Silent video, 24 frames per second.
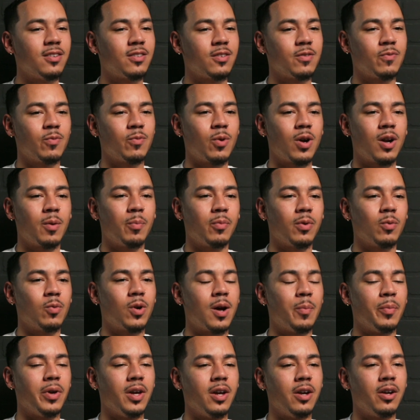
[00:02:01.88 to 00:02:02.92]
is what I'm
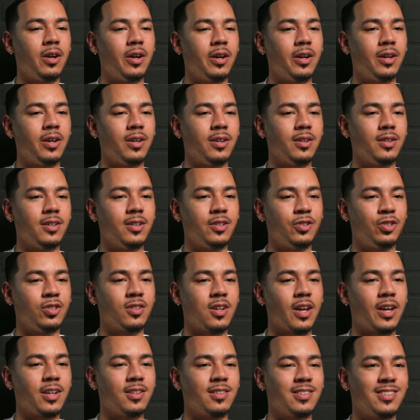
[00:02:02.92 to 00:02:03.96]
hearing is just
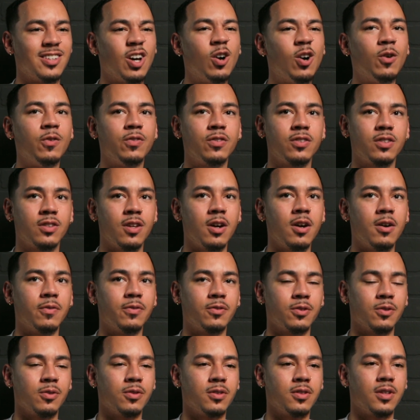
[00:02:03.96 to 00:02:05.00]
like self stuff.
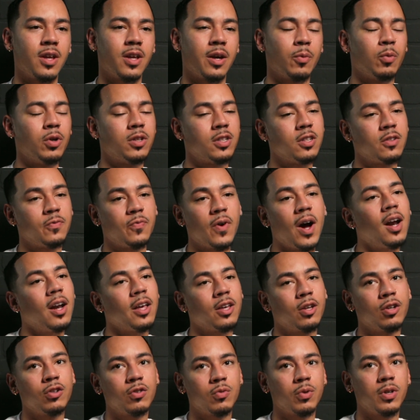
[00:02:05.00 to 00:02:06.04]
So it's like, which is fine. Like
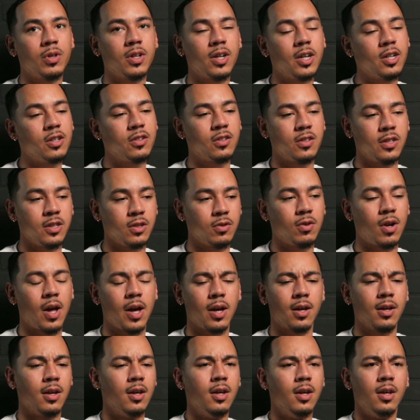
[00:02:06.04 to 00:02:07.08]
you're 29, you're single. Like
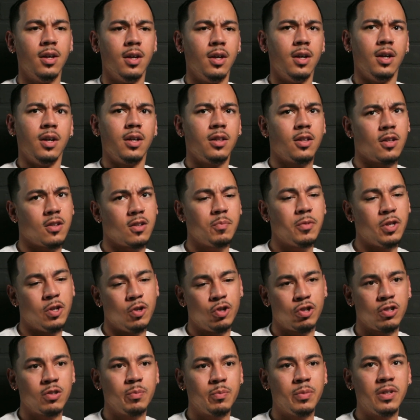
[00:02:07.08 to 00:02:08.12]
doesn't mean you
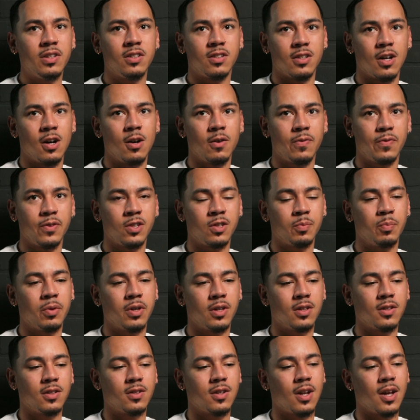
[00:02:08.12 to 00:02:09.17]
shouldn't be selfish, but
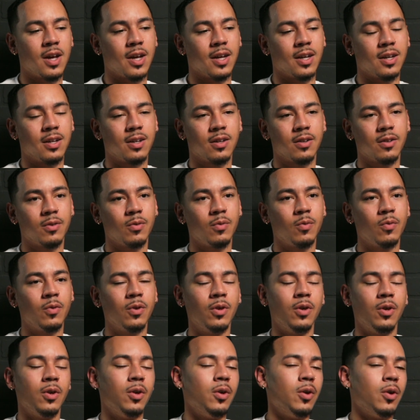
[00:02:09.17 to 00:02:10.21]
it's like,
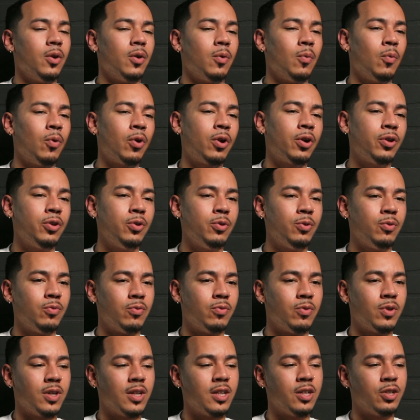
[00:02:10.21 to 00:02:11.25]
what are you
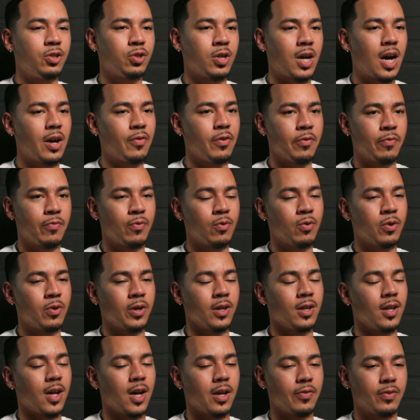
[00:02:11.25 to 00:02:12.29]
really striving for in
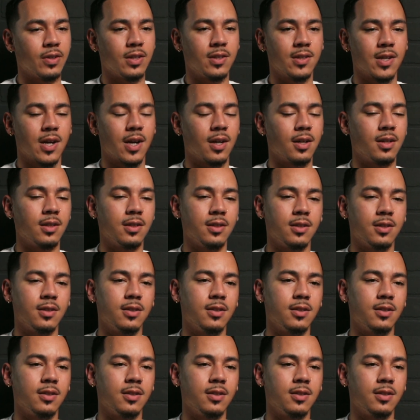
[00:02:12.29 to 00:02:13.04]
life exactly?